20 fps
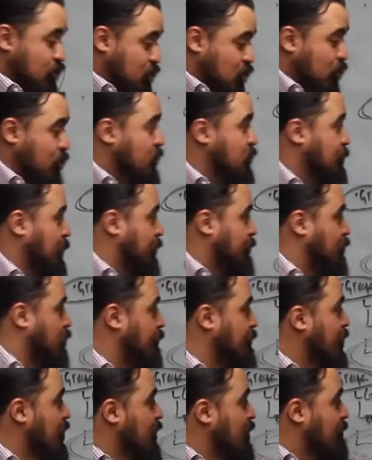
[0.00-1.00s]
Jewish
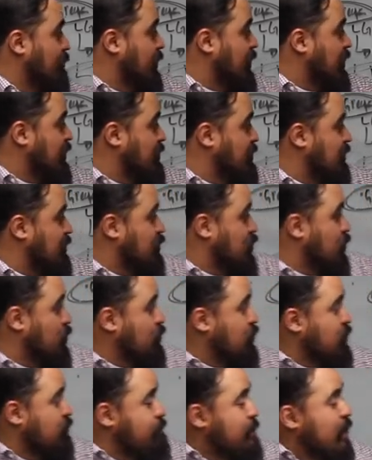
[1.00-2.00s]
people, because
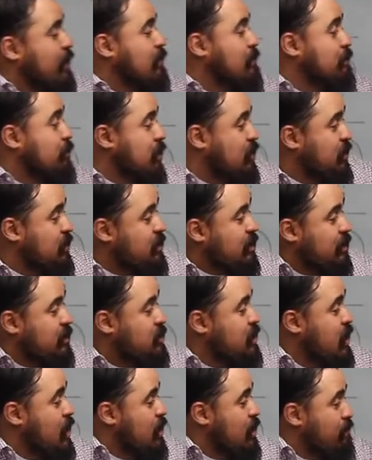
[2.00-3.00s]
Joseph Maccabeus
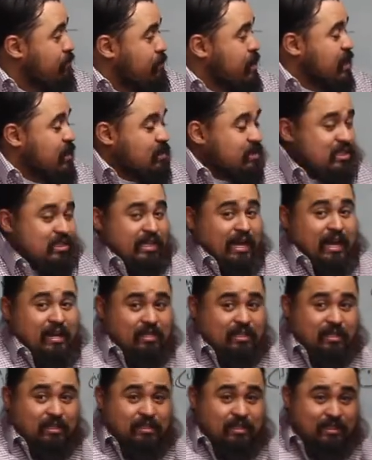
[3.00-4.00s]
has made a
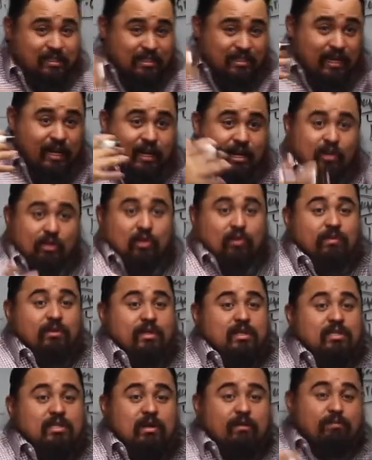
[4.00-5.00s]
stance since he's taken over
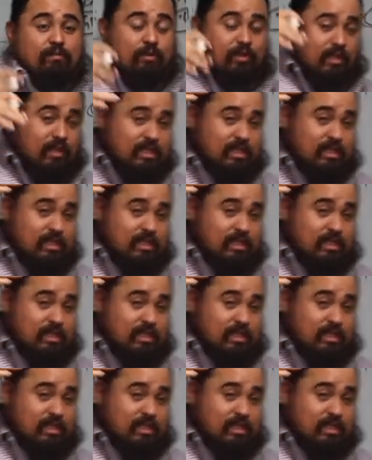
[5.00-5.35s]
the temple and